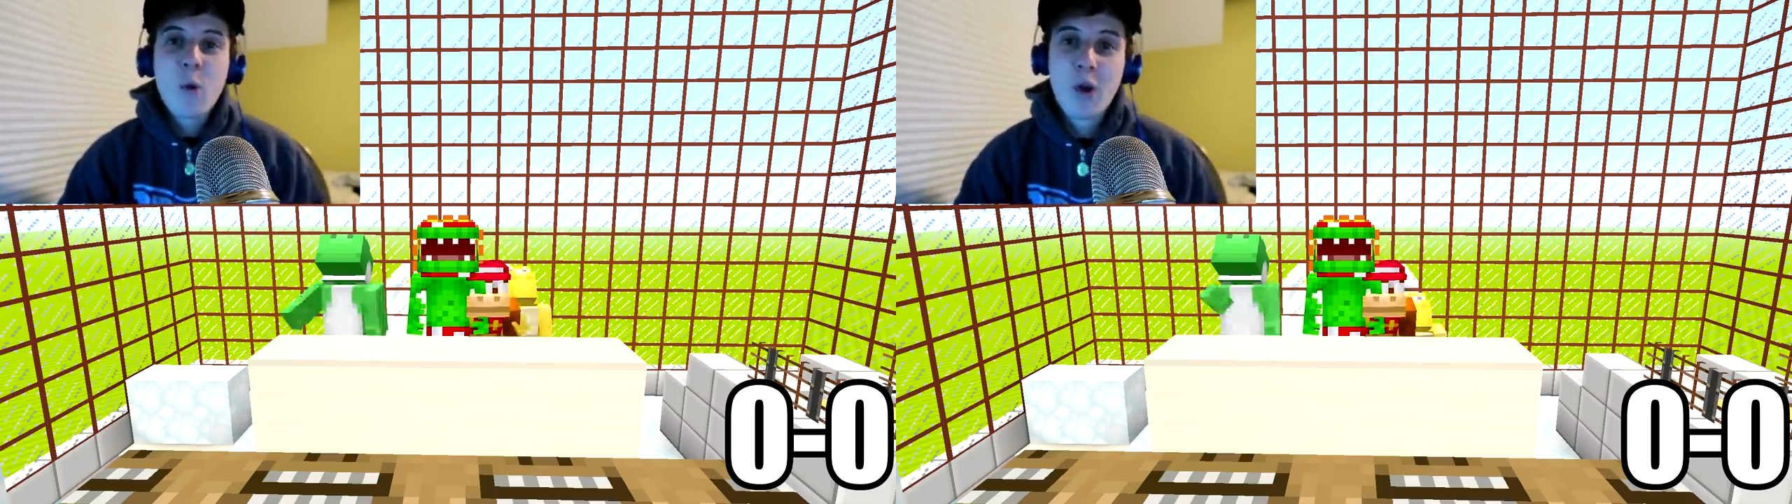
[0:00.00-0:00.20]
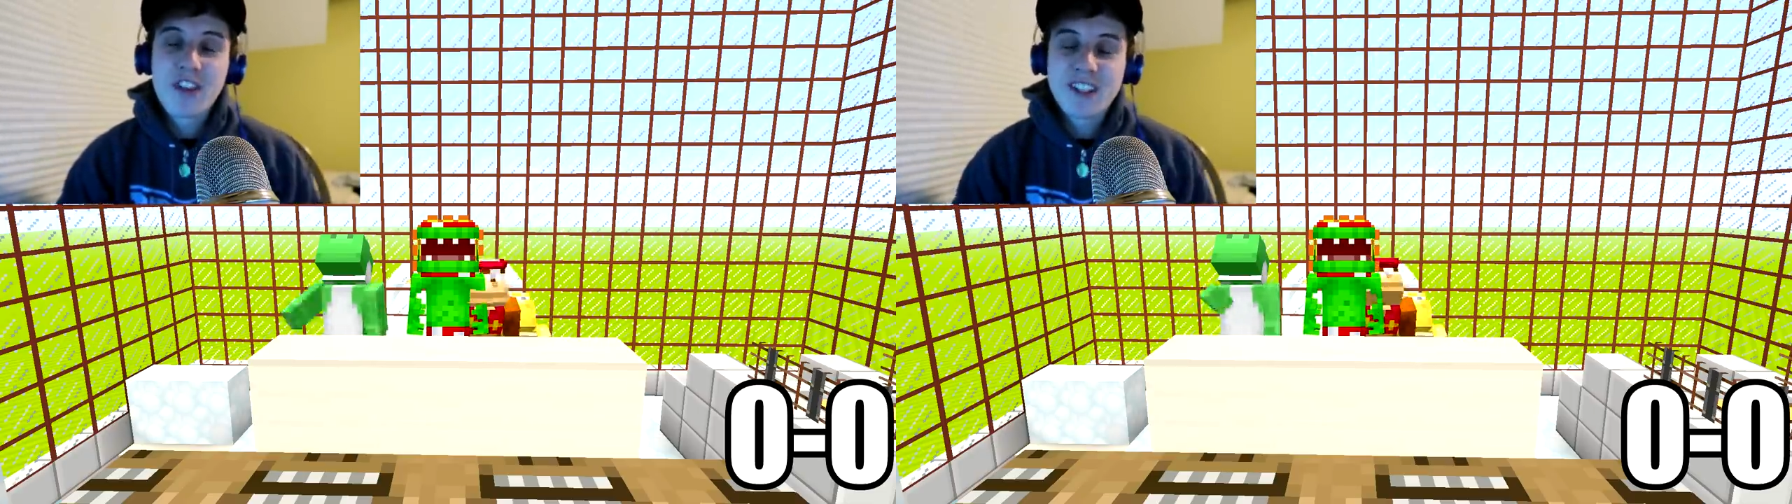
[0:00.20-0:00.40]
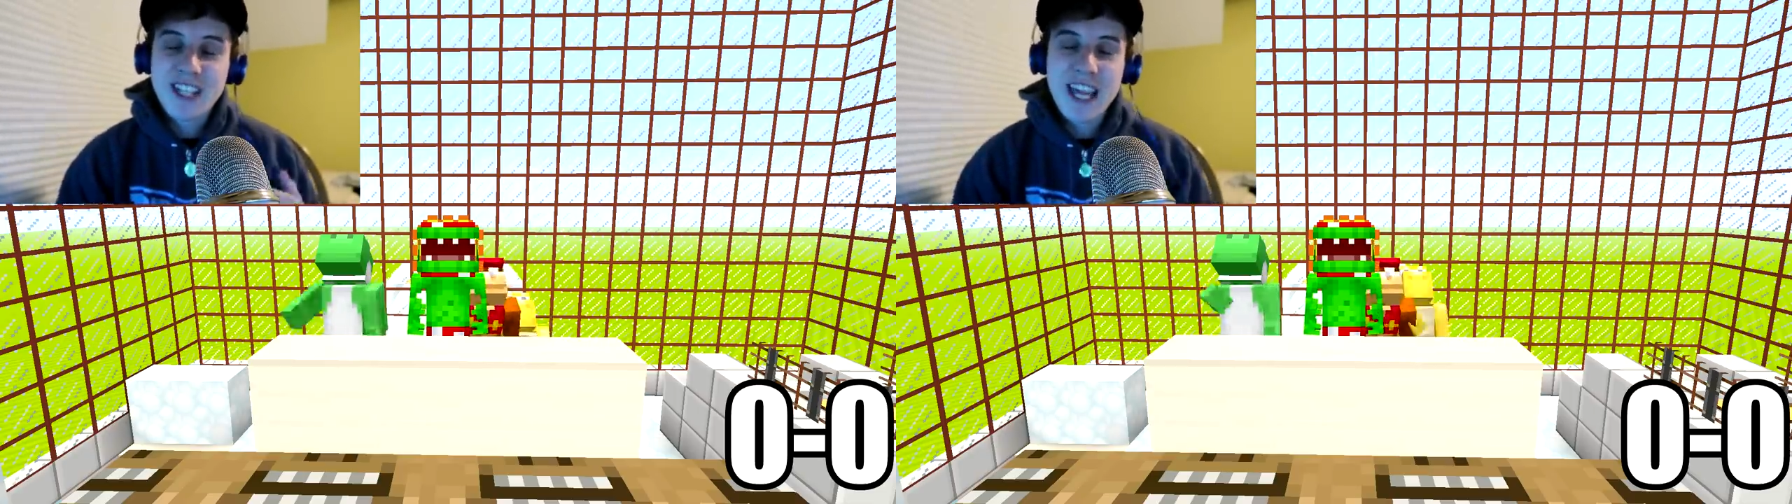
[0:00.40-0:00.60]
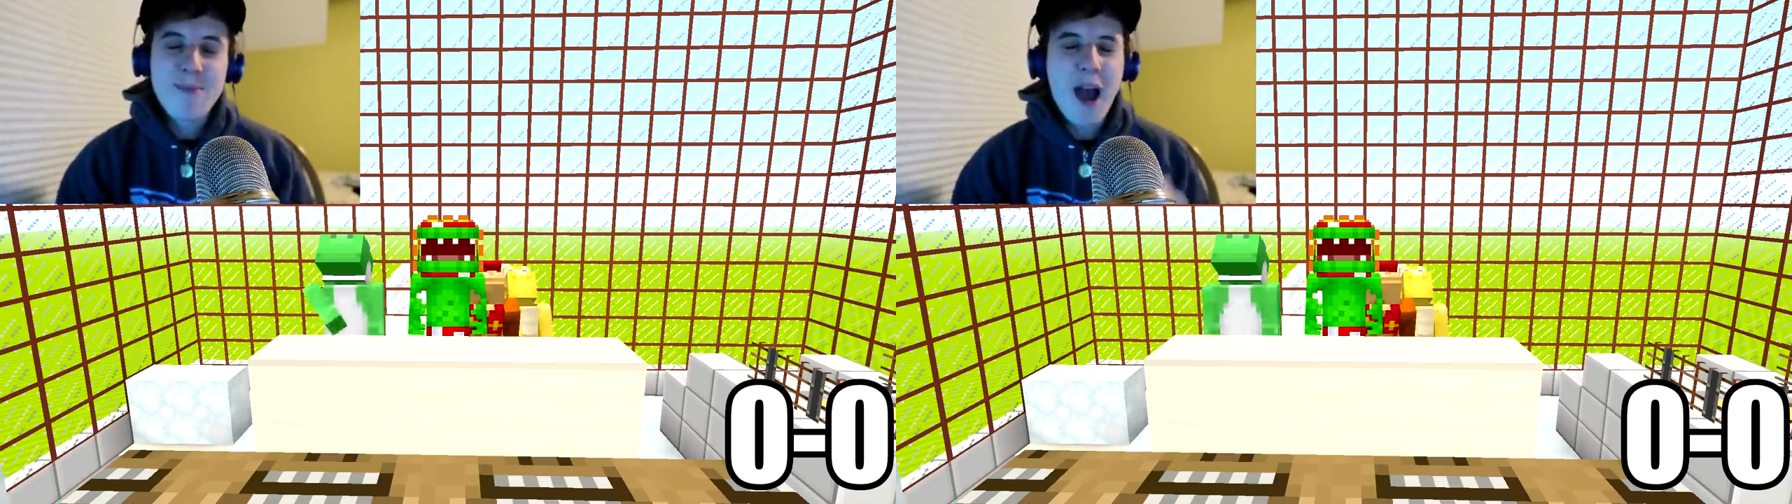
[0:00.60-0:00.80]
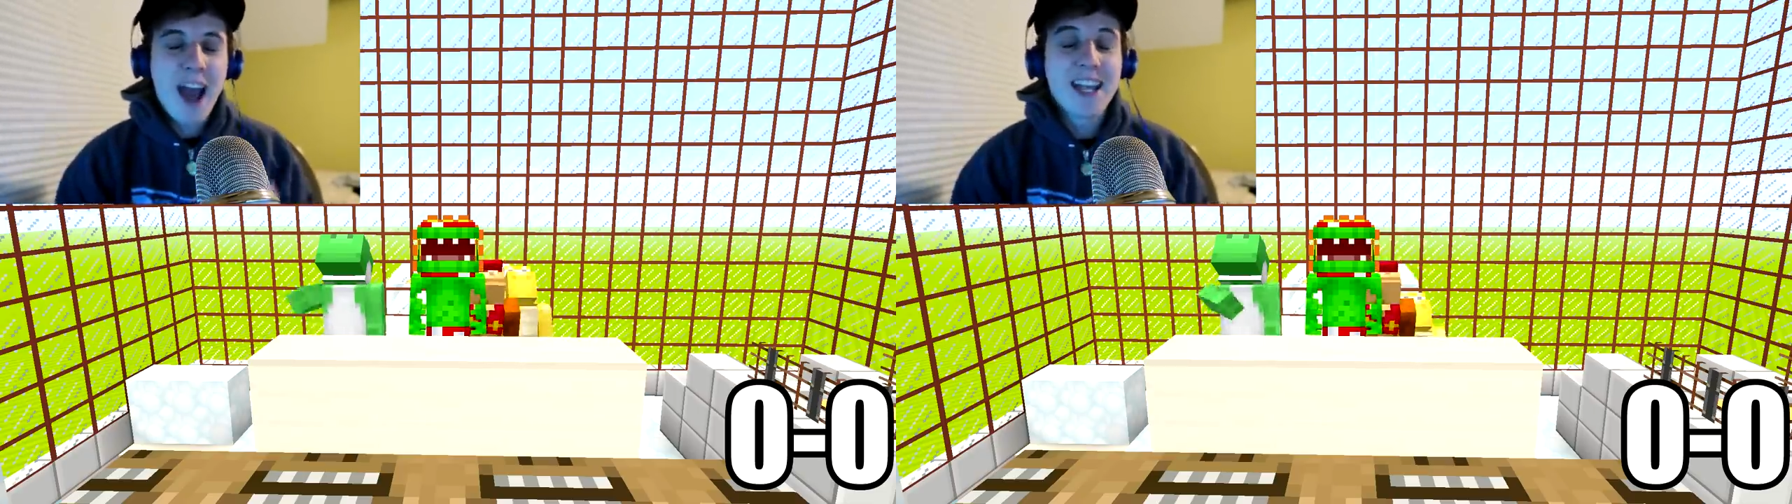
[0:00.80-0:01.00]
with
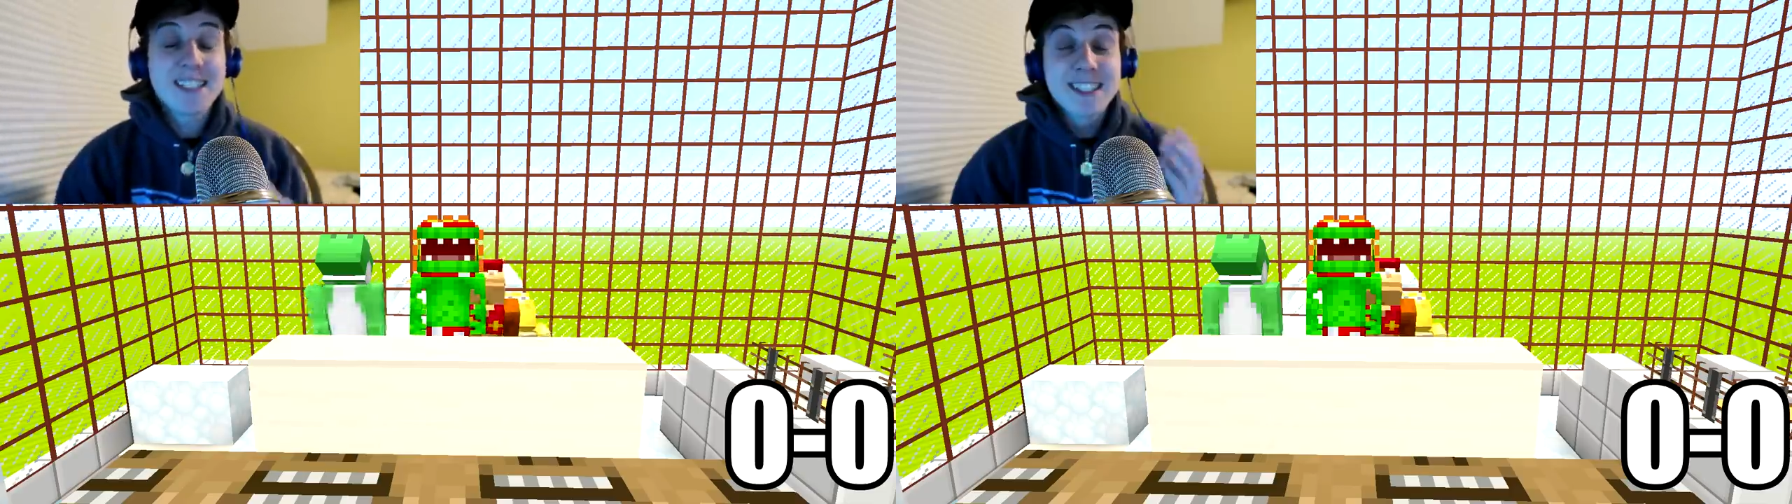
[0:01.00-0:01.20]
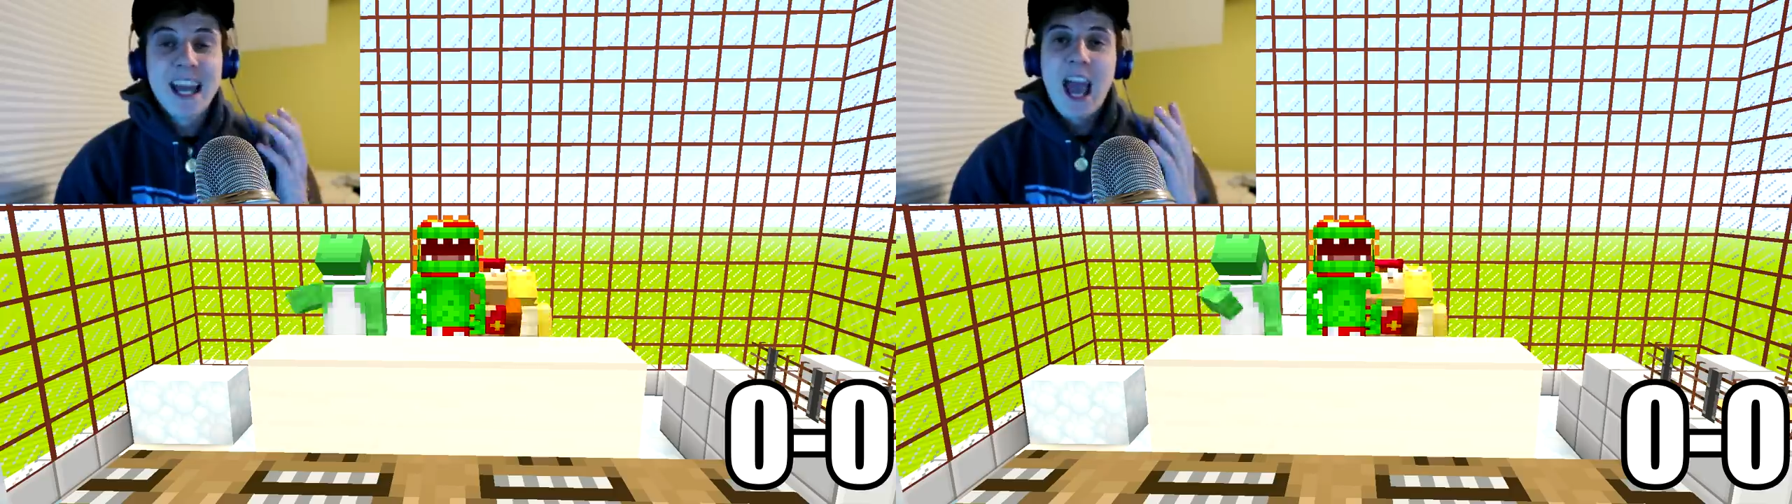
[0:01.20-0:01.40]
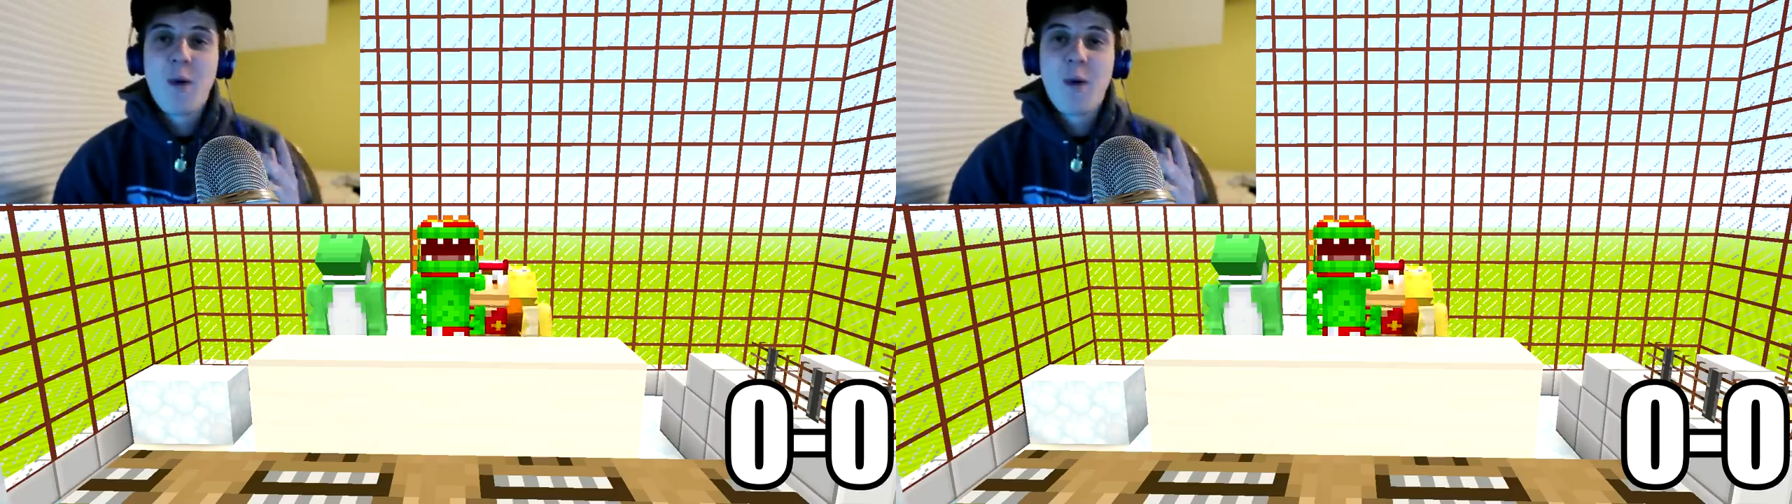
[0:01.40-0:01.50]
Team Ice